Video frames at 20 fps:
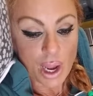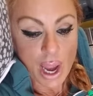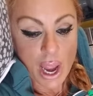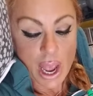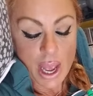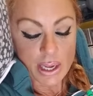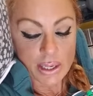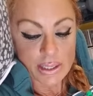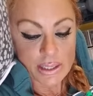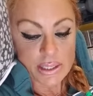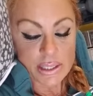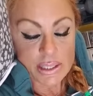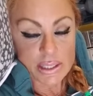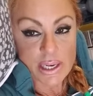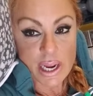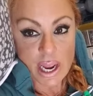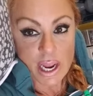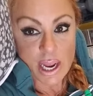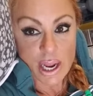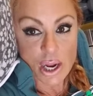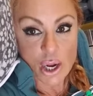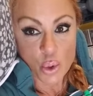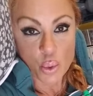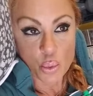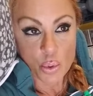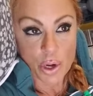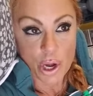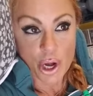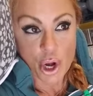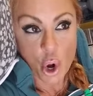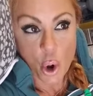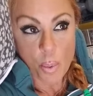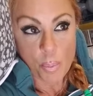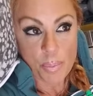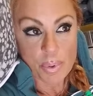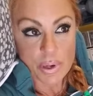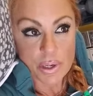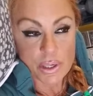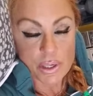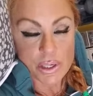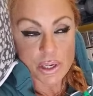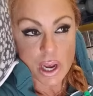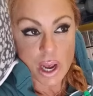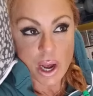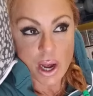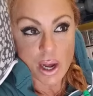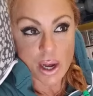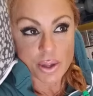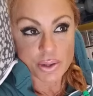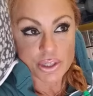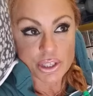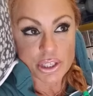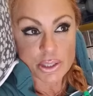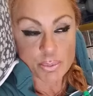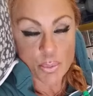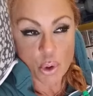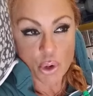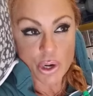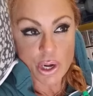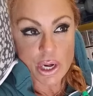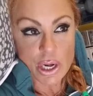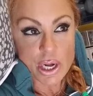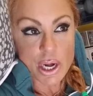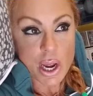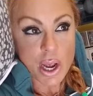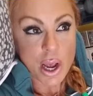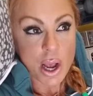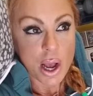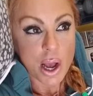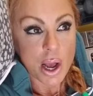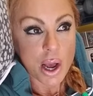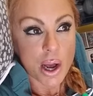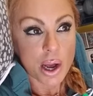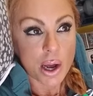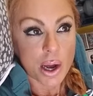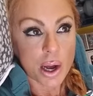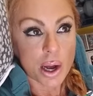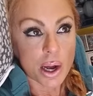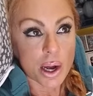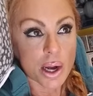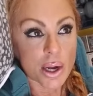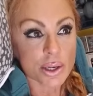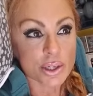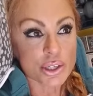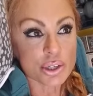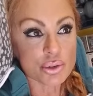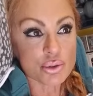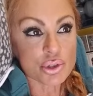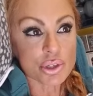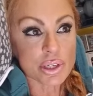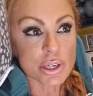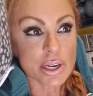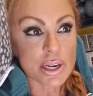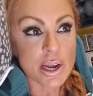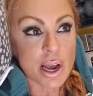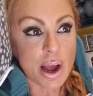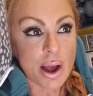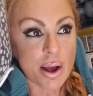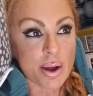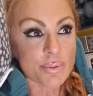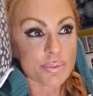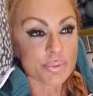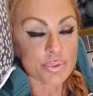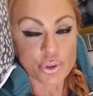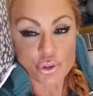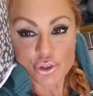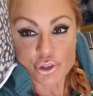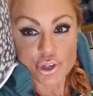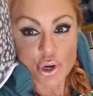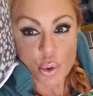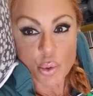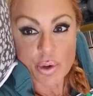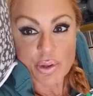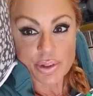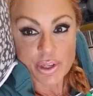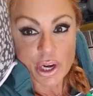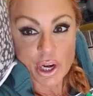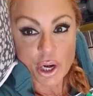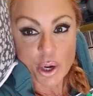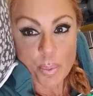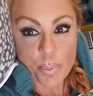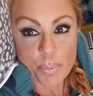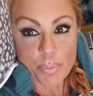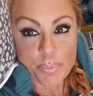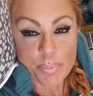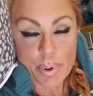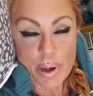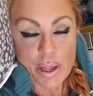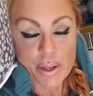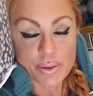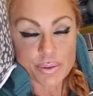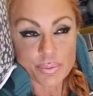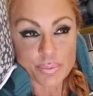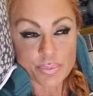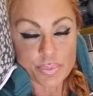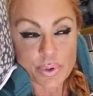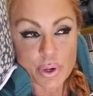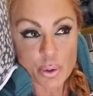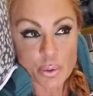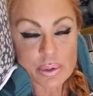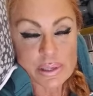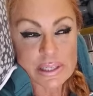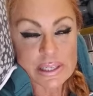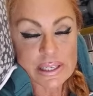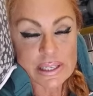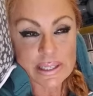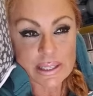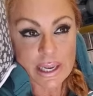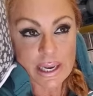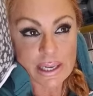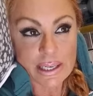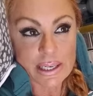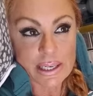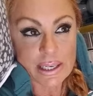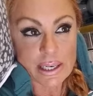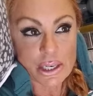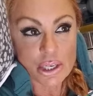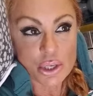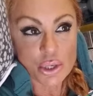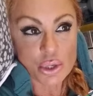And today, when I opened uh, this morning, Uh, usually there's no one there, but there was this lady